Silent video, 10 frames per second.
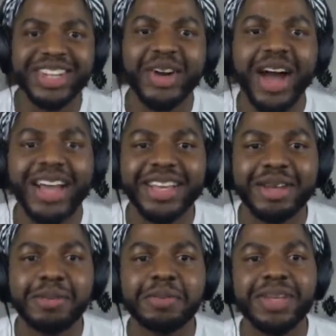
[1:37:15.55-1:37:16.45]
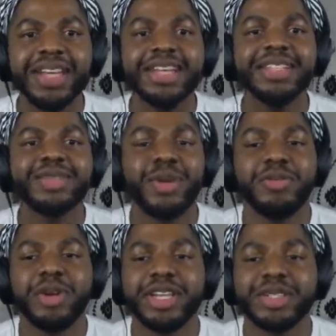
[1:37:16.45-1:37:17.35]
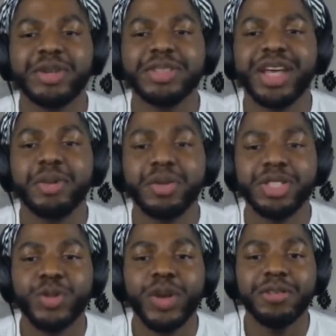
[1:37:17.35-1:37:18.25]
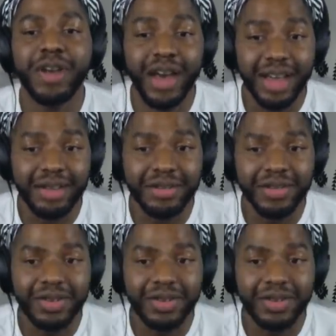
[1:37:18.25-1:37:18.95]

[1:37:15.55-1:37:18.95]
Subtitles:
No, I am 24 years old. I want to be 25.